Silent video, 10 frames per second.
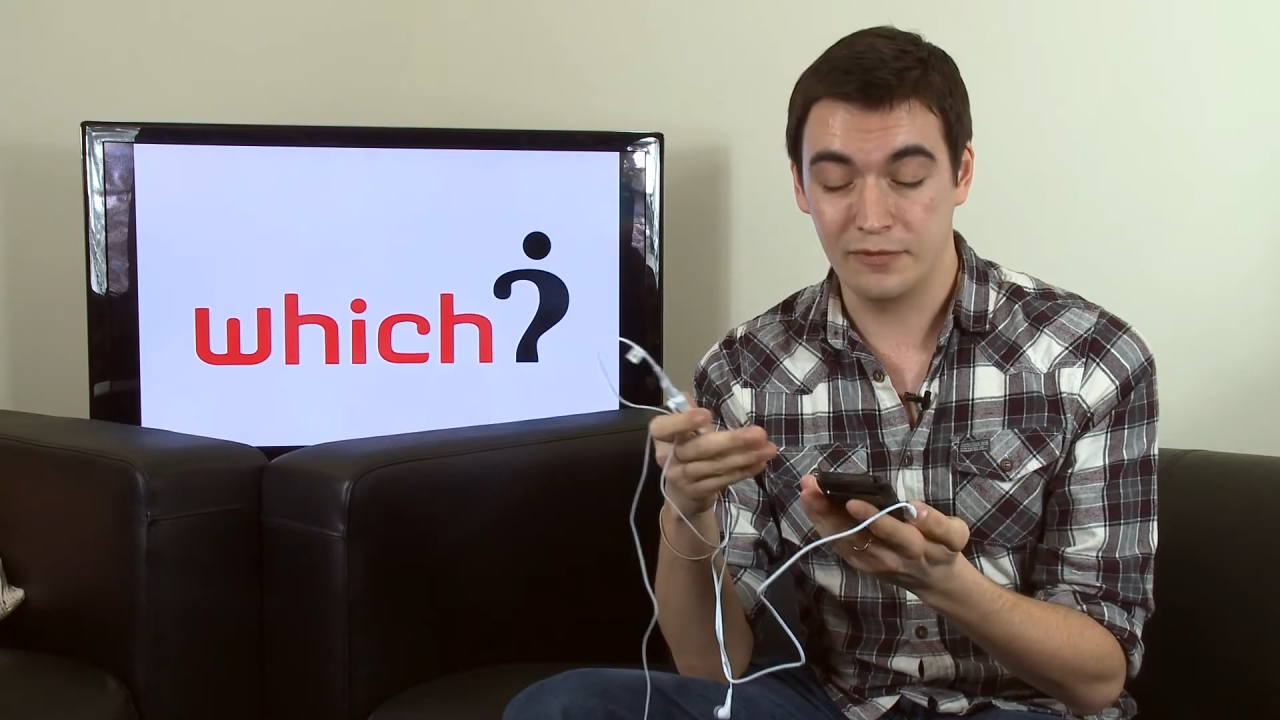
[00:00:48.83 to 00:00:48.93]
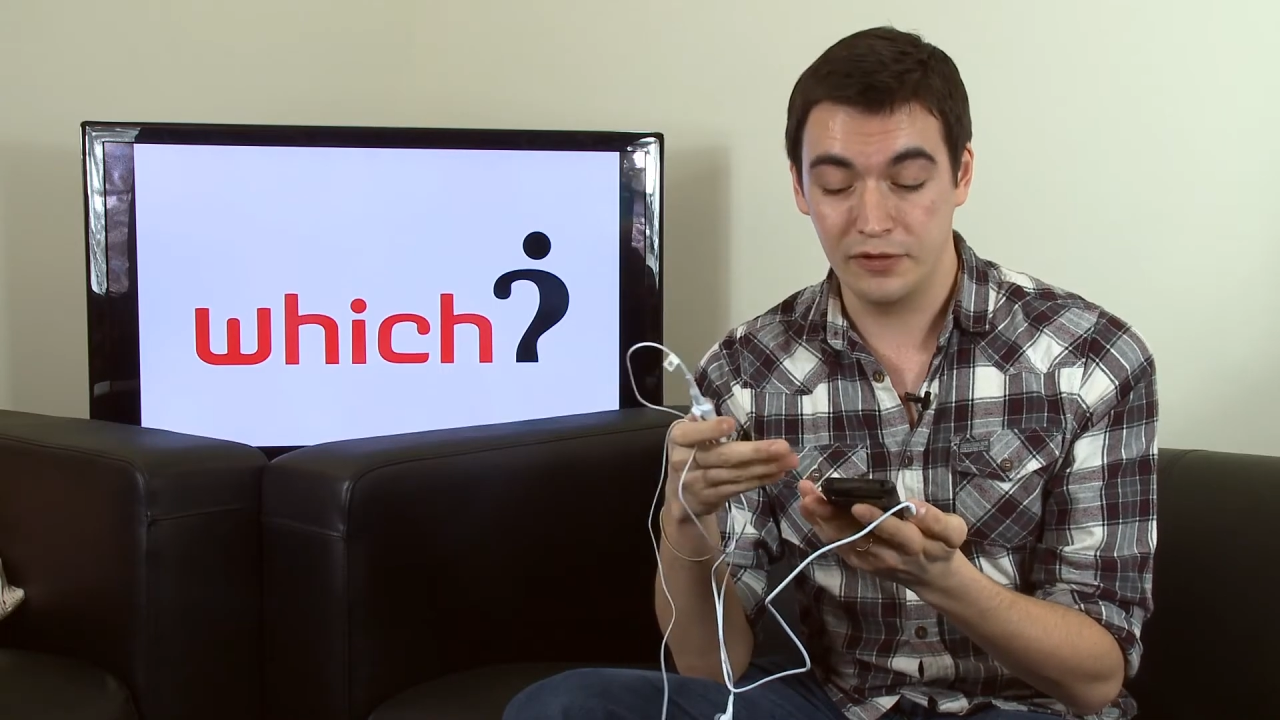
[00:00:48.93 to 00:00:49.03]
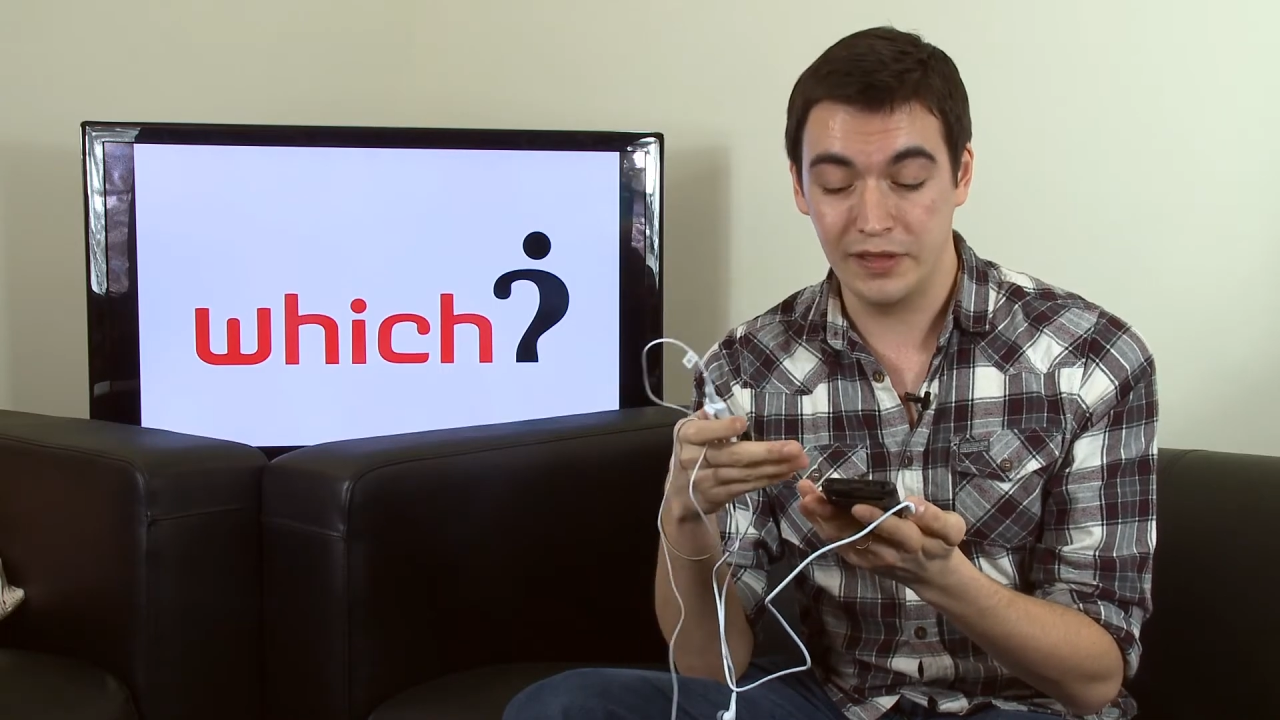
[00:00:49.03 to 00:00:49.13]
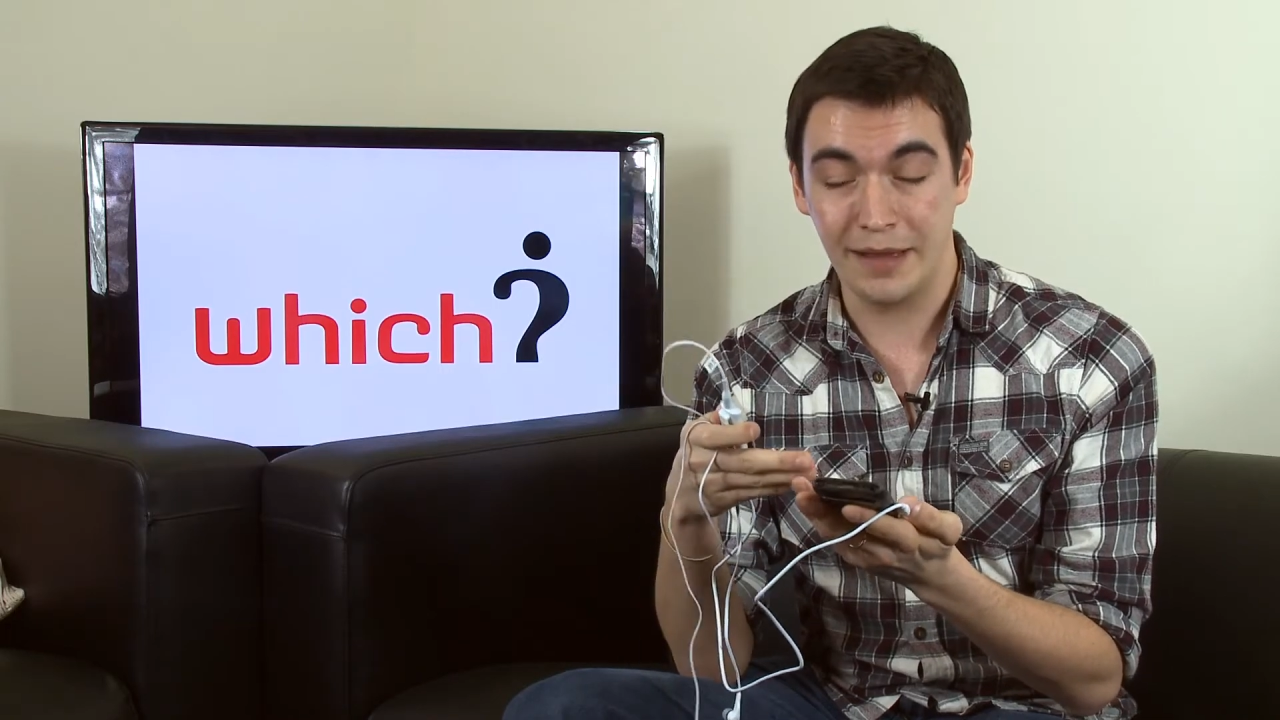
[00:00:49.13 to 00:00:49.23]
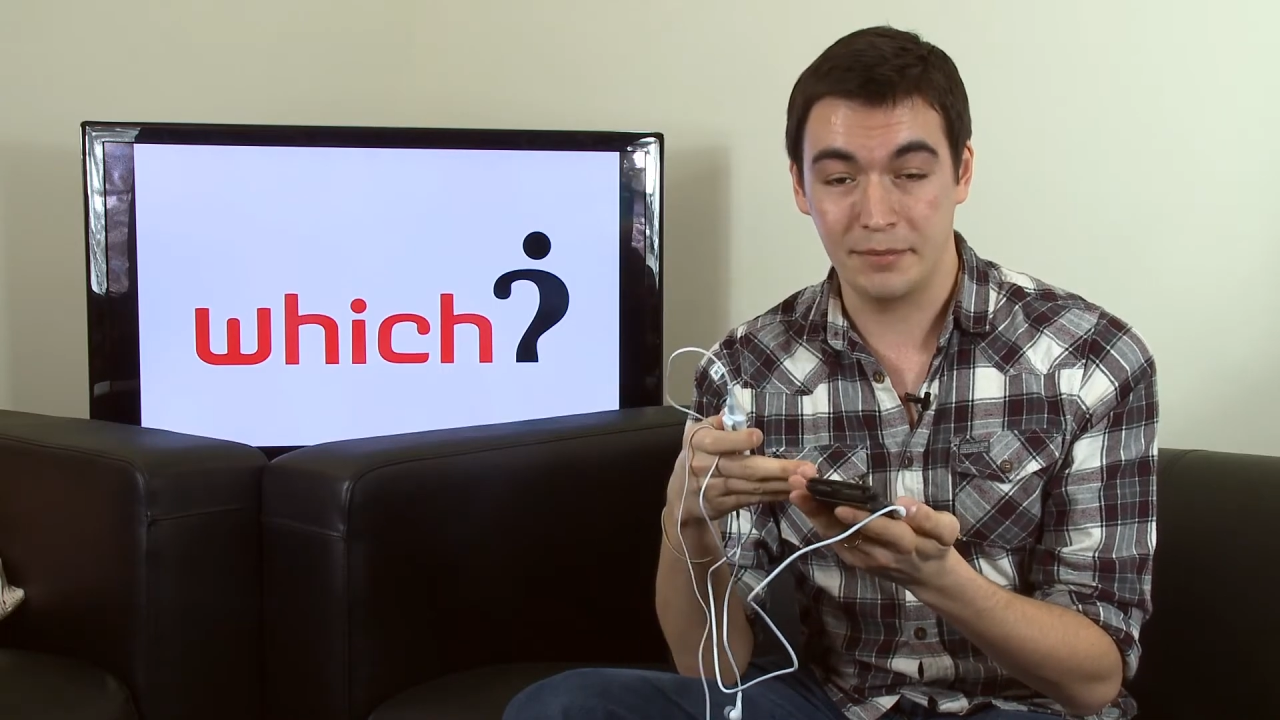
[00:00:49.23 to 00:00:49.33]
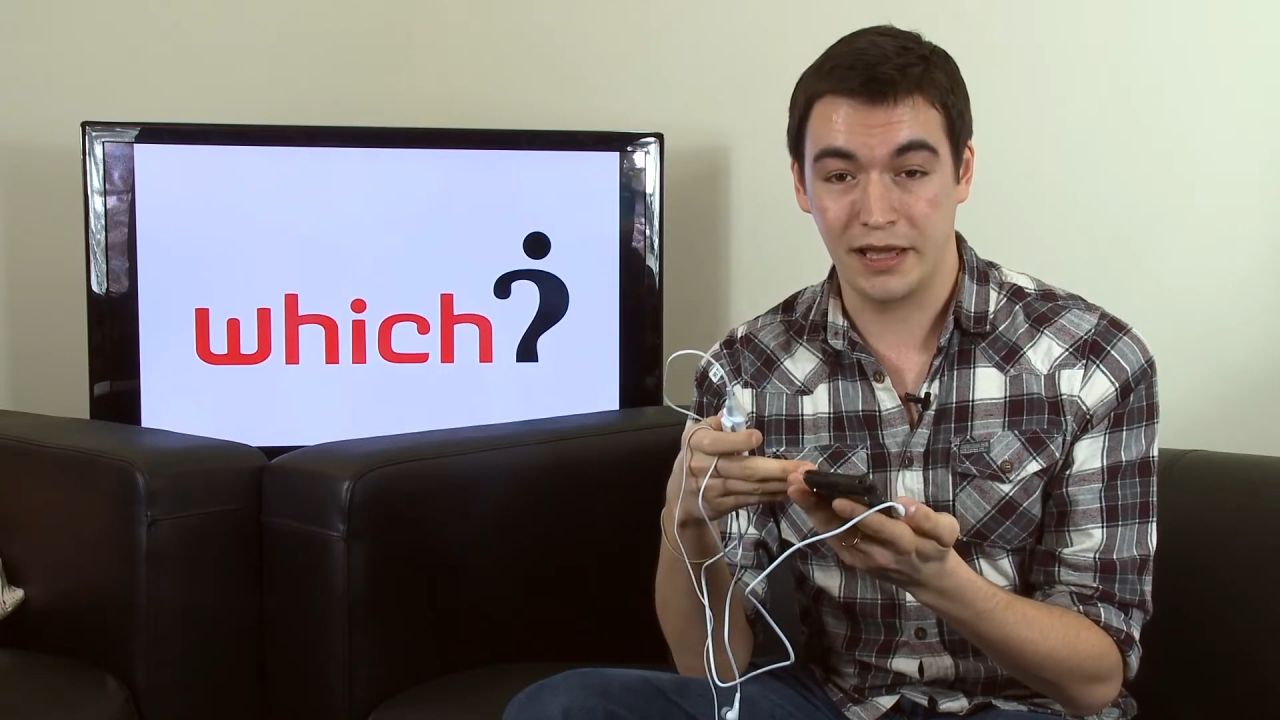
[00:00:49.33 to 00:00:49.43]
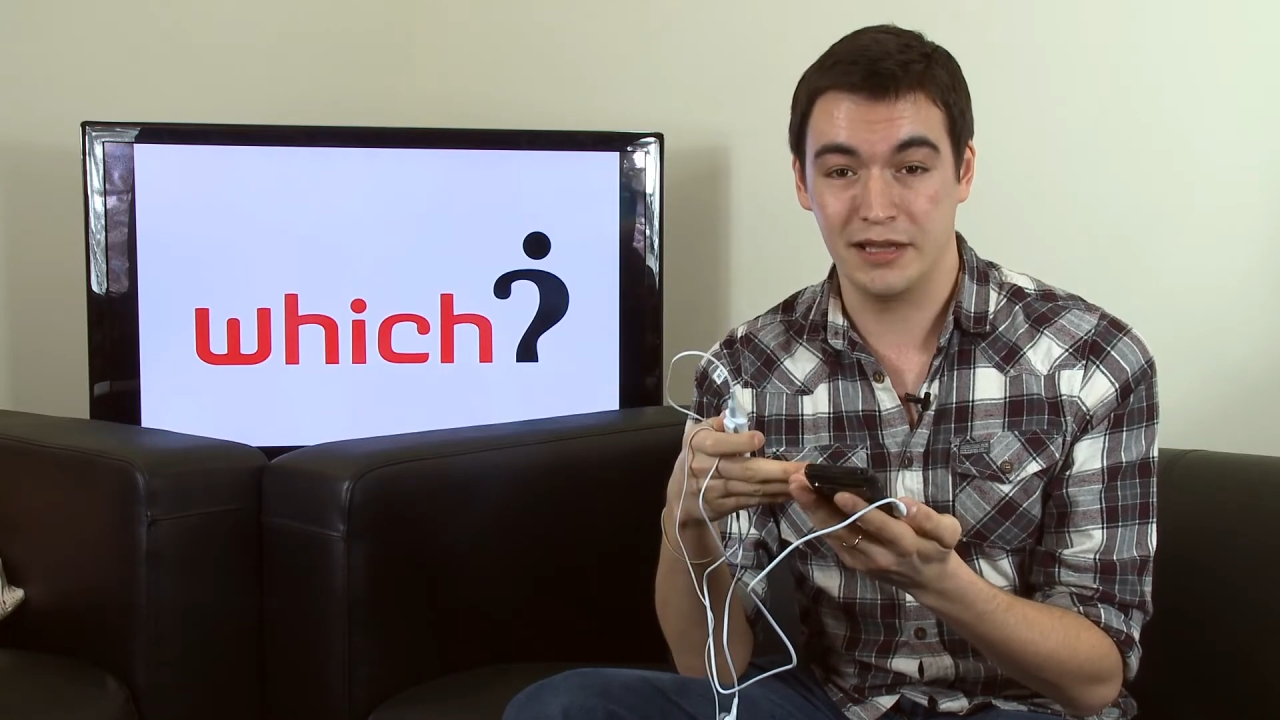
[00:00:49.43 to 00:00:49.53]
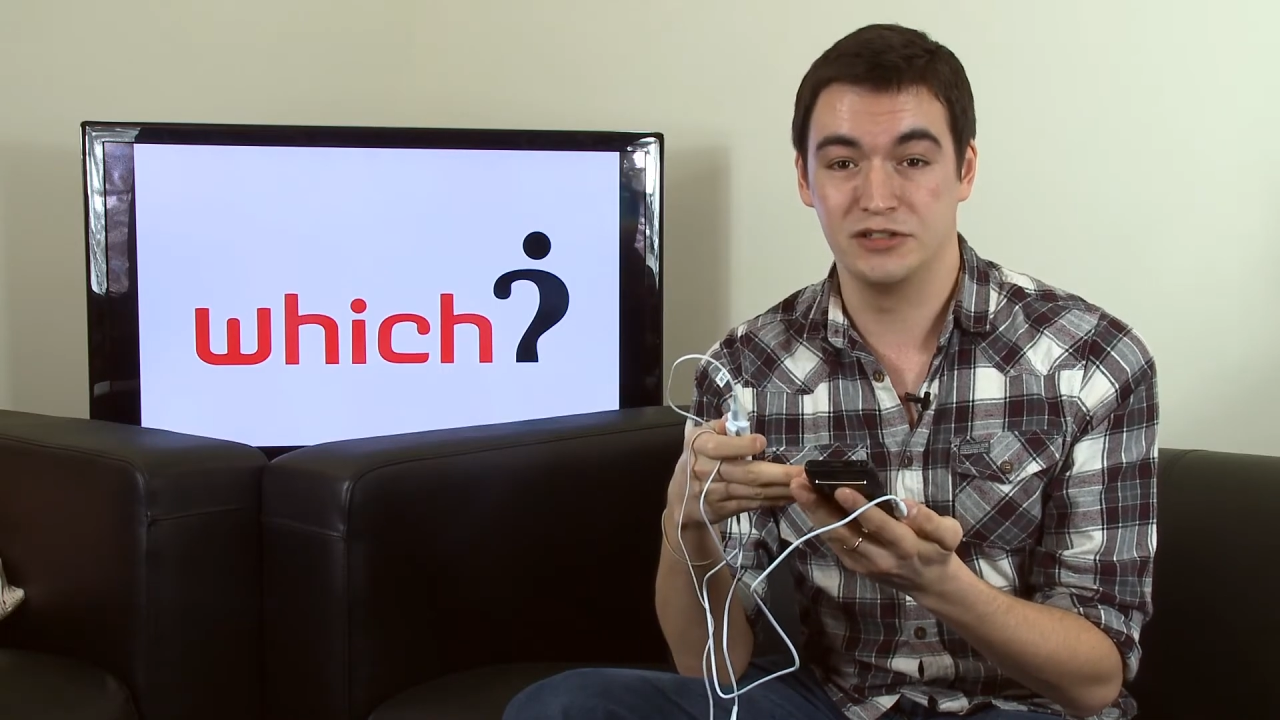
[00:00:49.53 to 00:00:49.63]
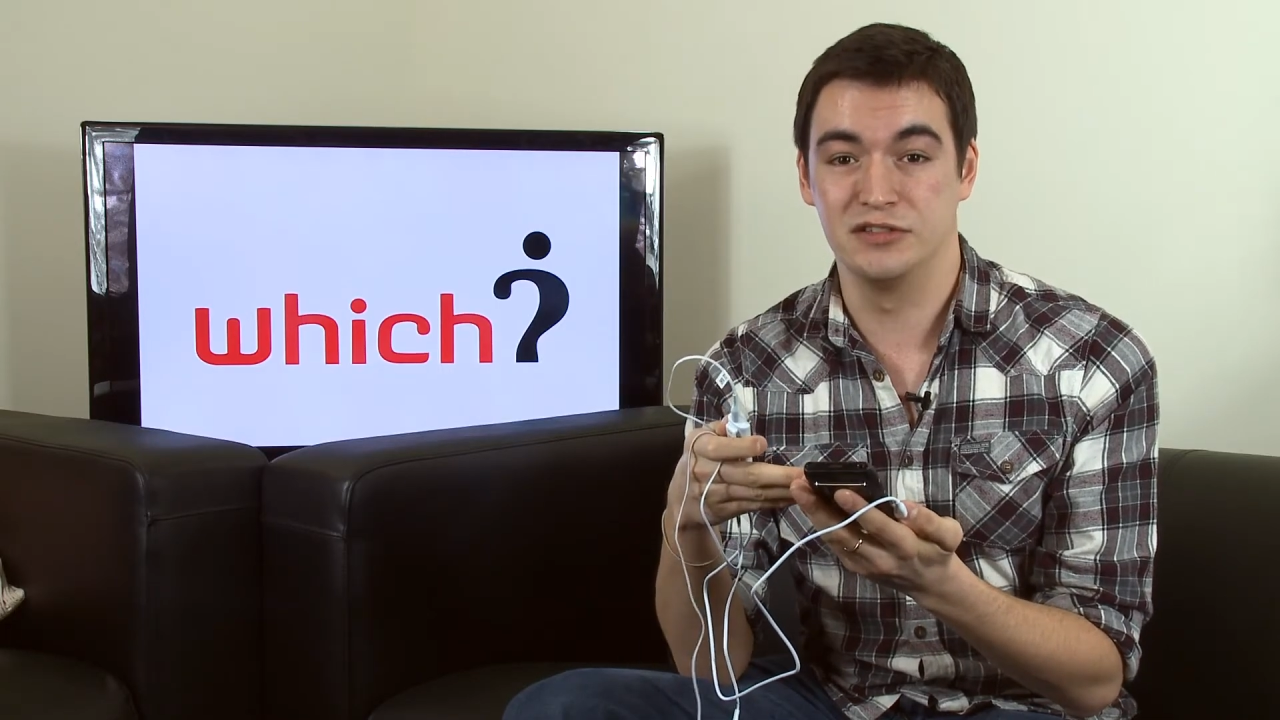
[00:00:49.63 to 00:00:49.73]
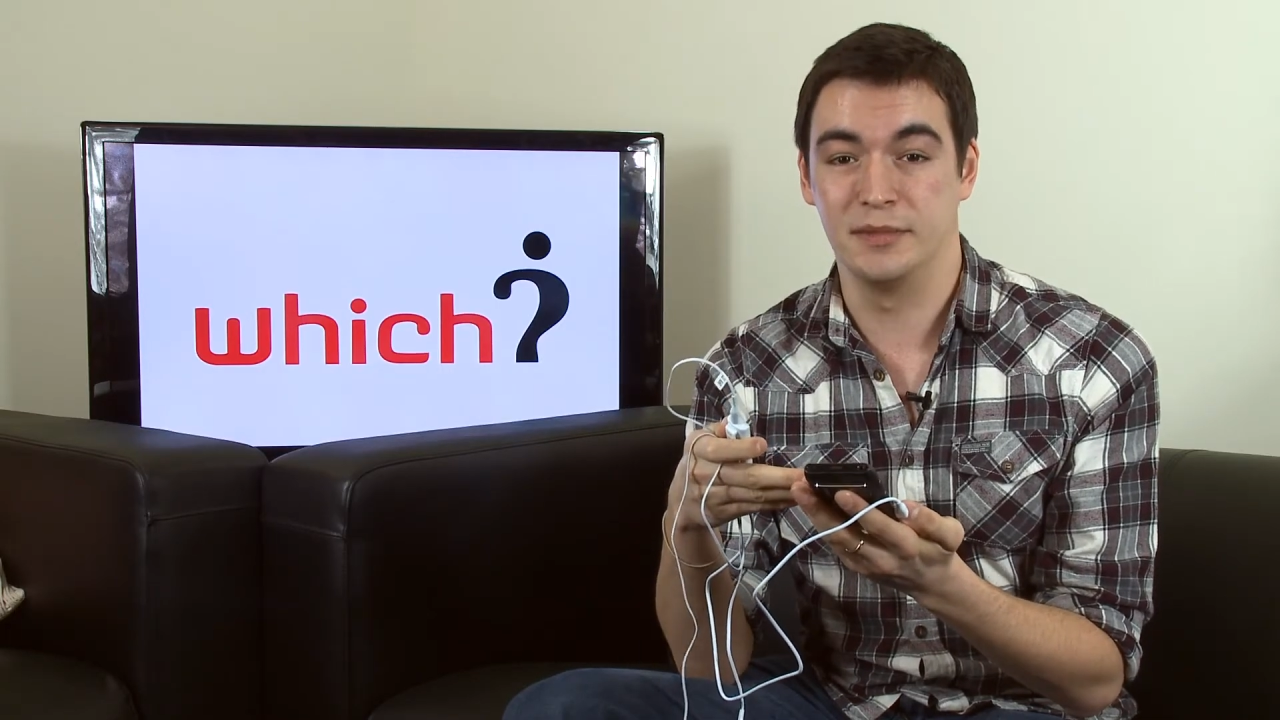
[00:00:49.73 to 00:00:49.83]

through the Applications